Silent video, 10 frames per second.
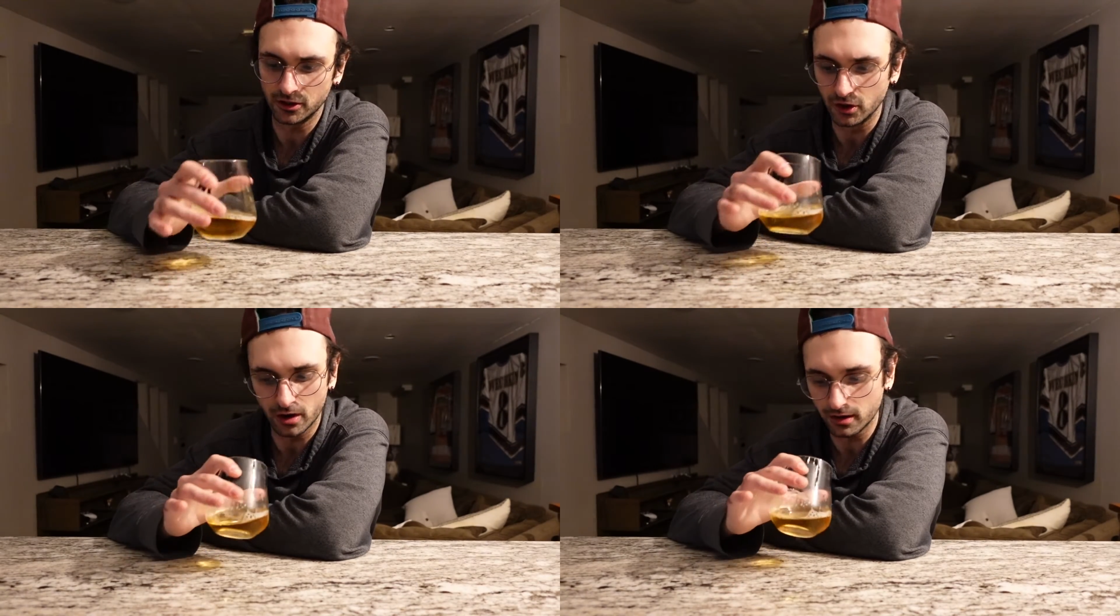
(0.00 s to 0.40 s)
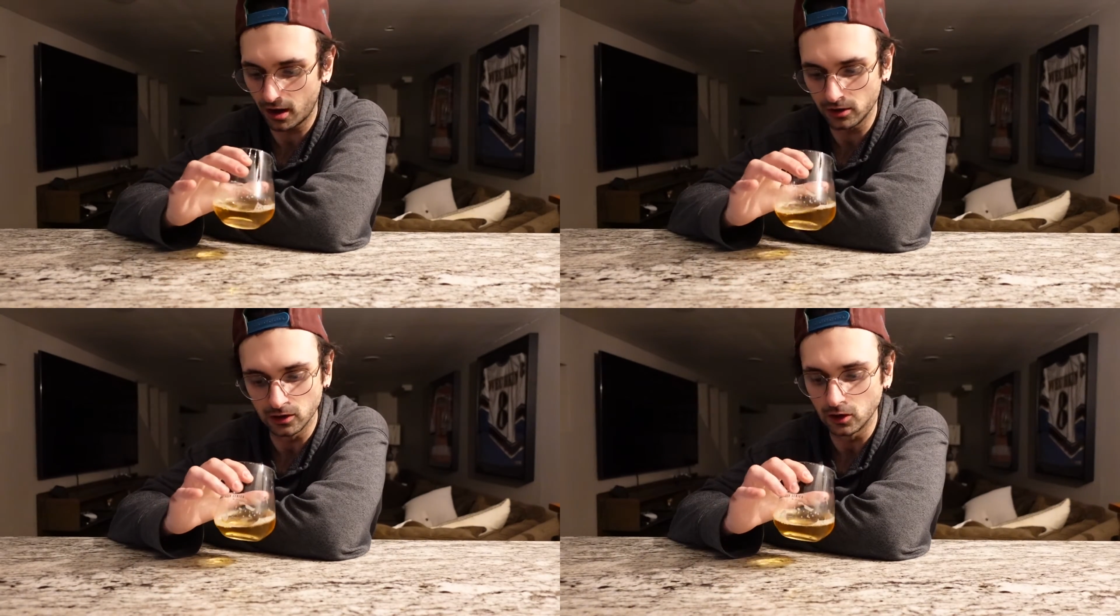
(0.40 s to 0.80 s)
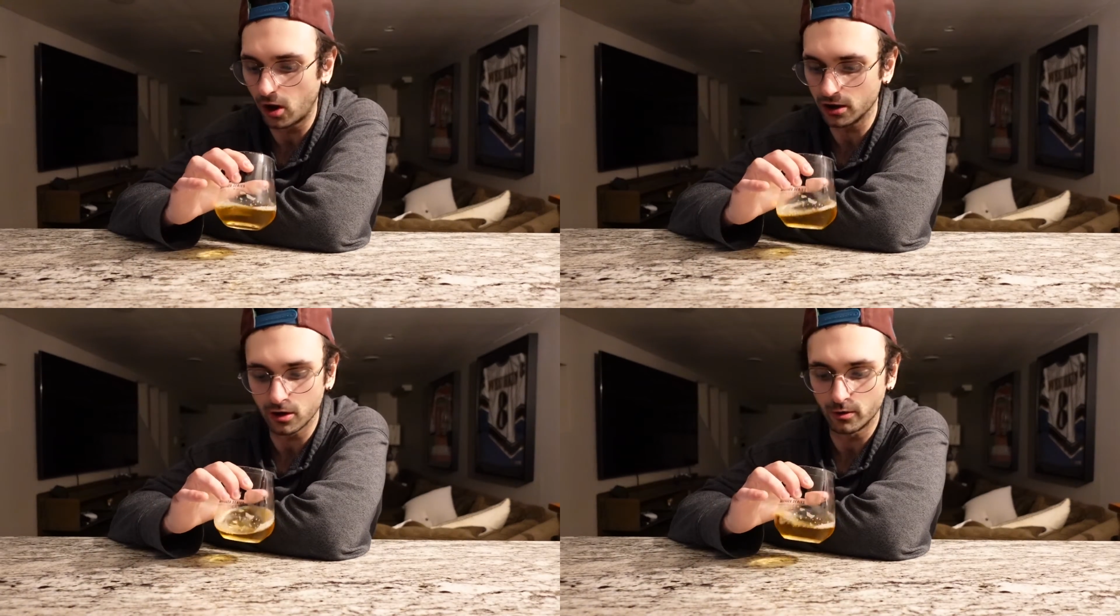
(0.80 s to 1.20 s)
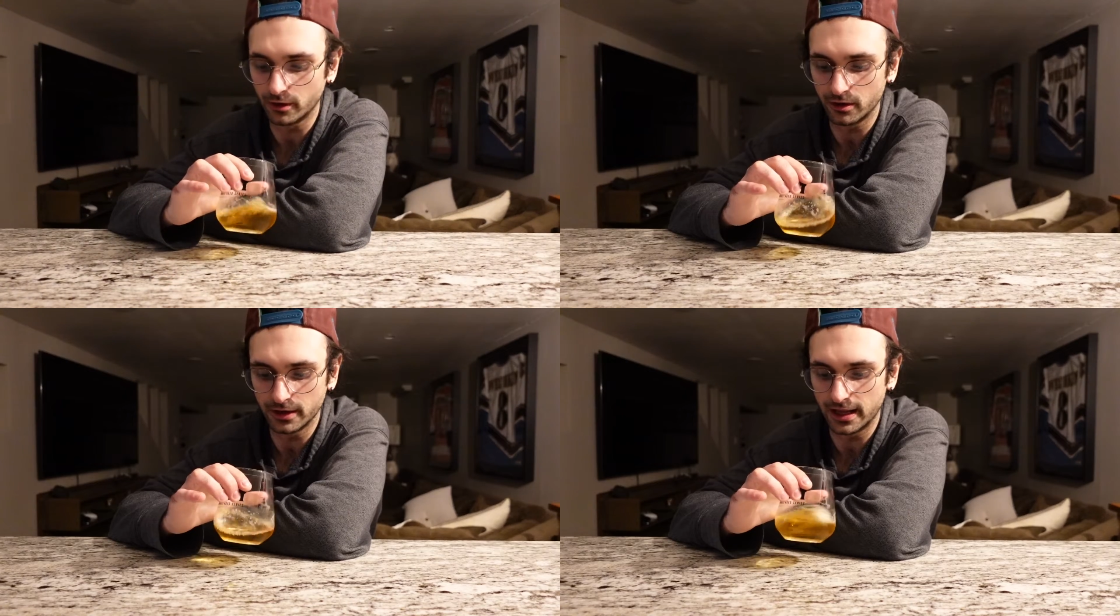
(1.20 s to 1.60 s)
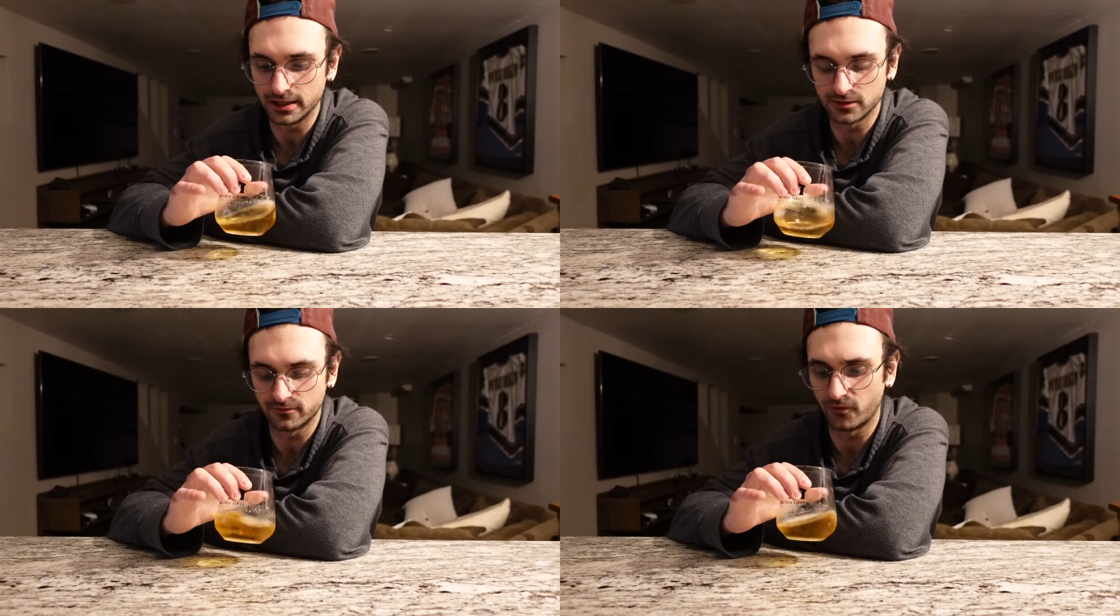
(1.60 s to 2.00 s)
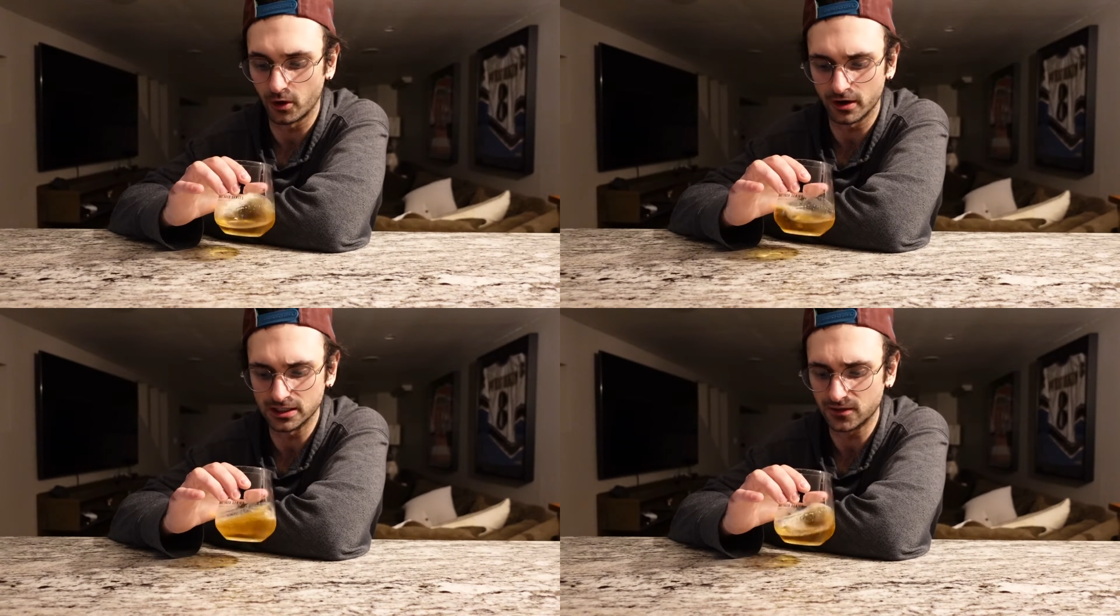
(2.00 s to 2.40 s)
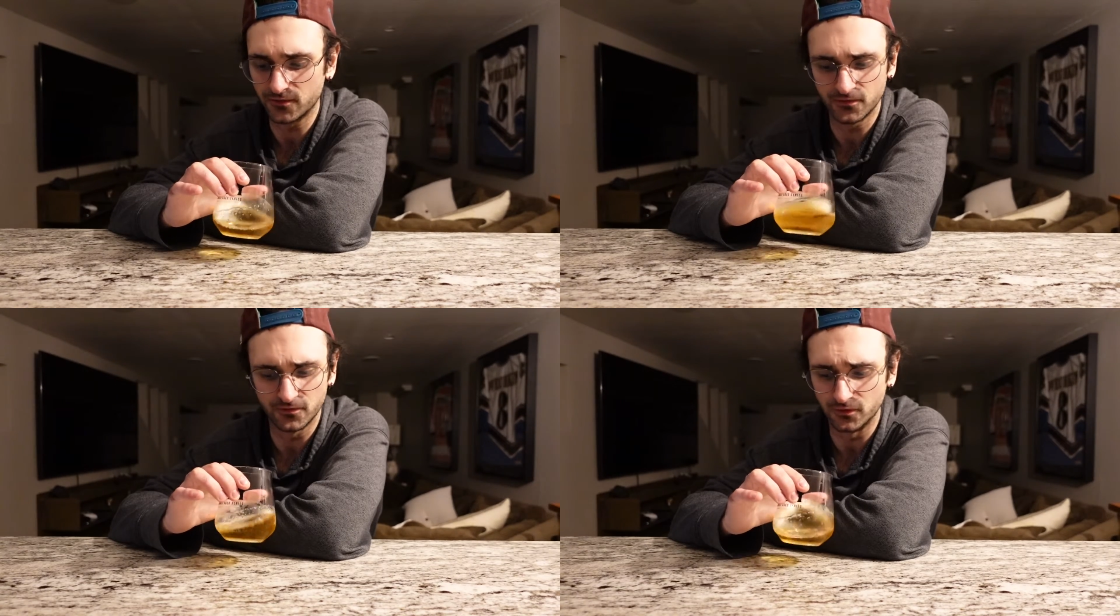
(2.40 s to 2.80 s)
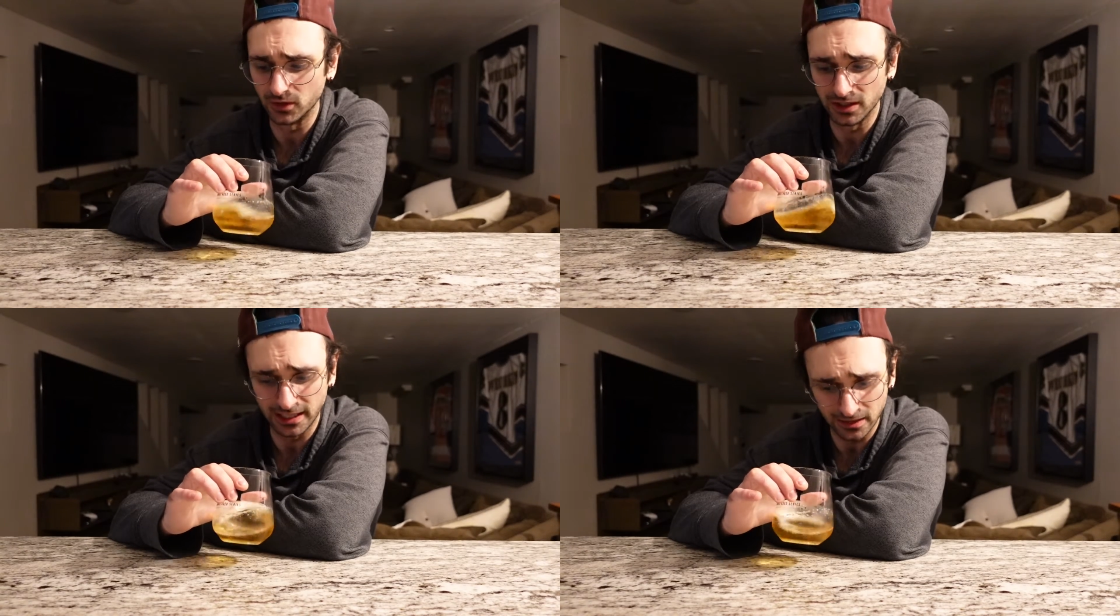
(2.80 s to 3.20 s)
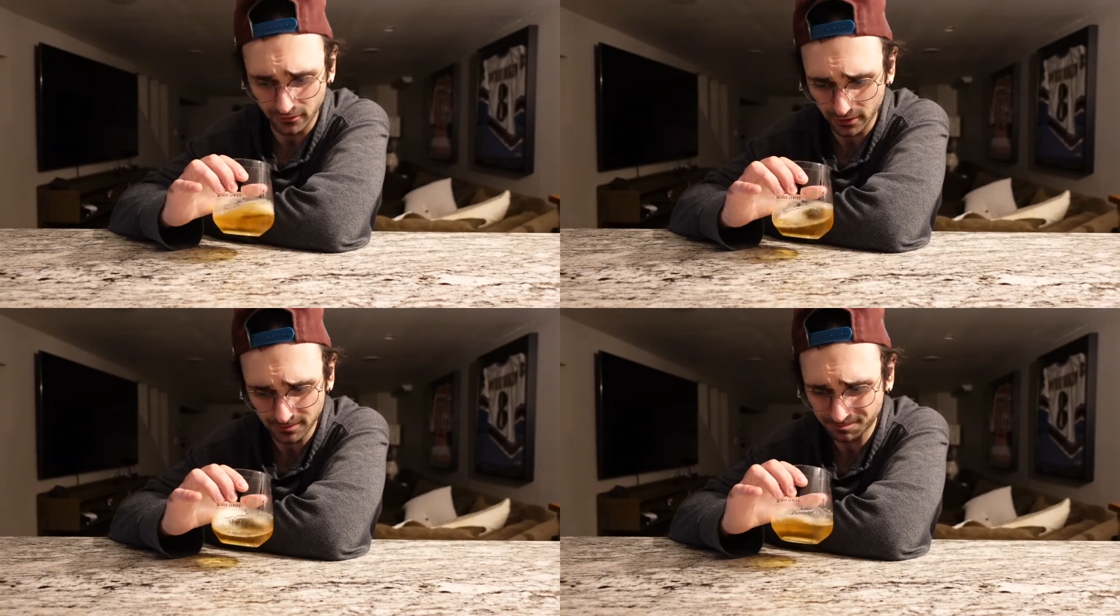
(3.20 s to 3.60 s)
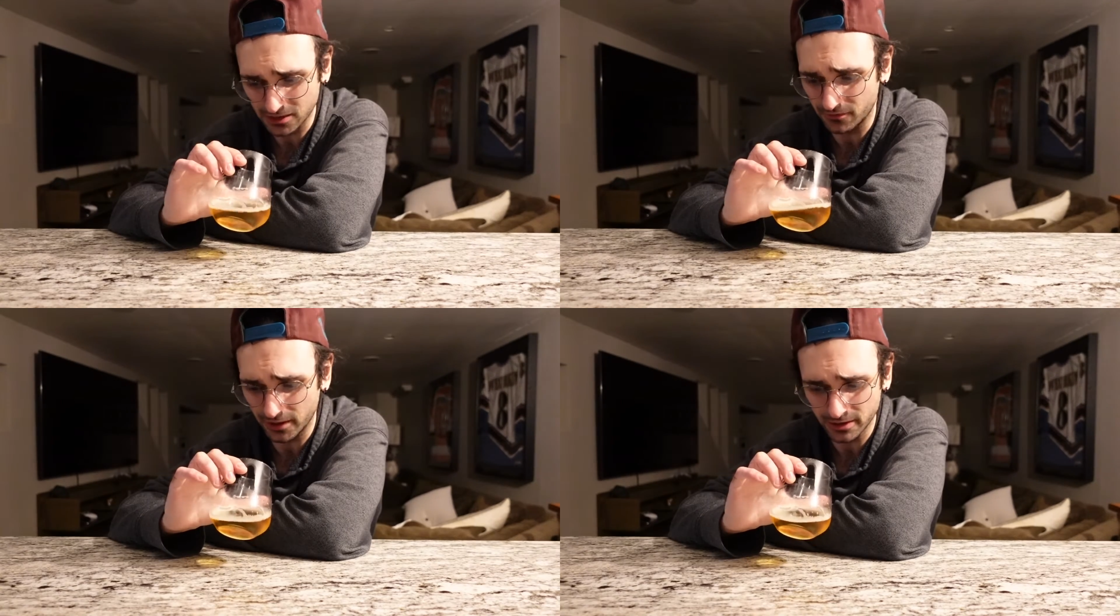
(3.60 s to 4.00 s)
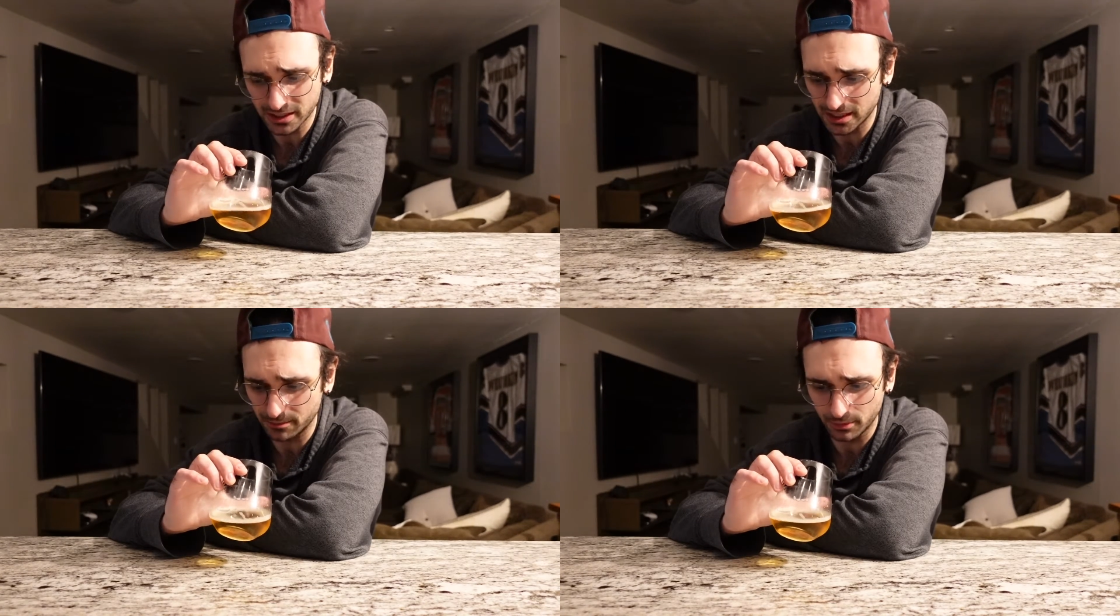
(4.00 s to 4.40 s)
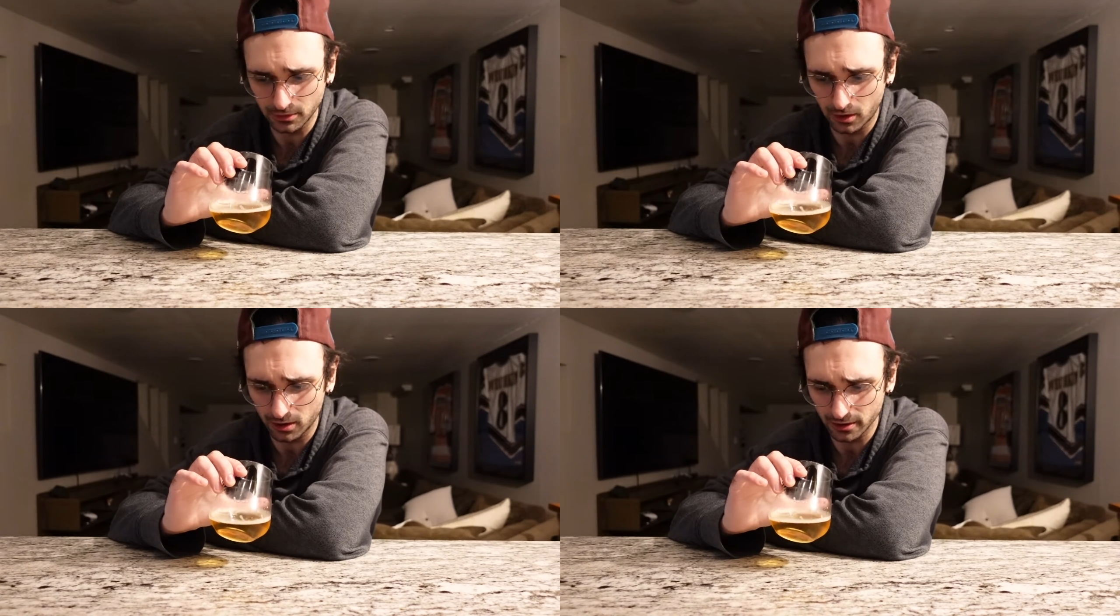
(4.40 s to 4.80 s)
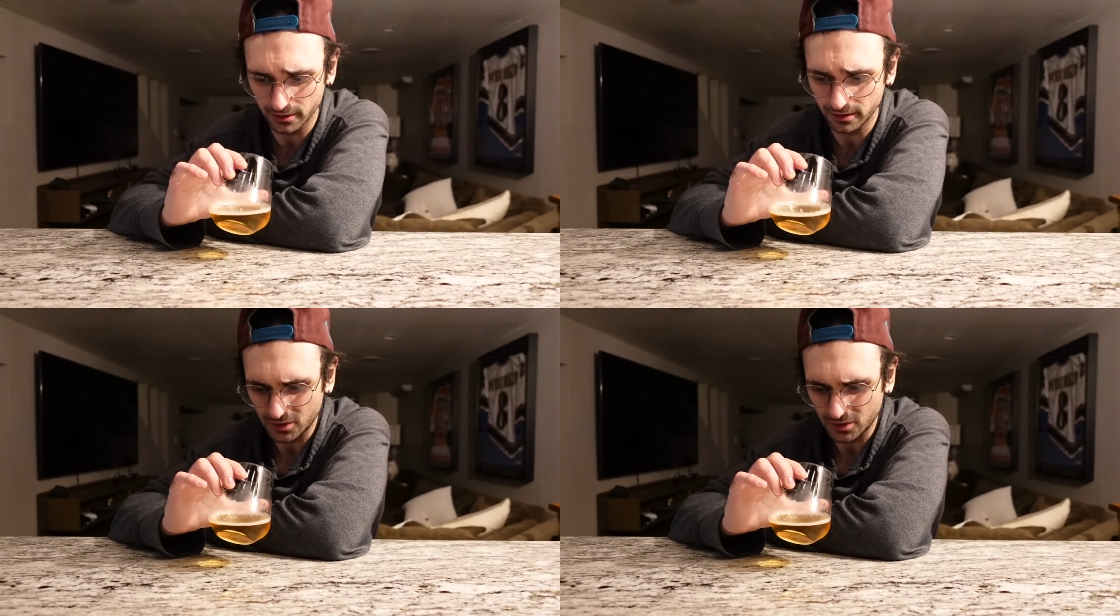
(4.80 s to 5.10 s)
Not a lot going on as far as flavor. It's a very simple lager.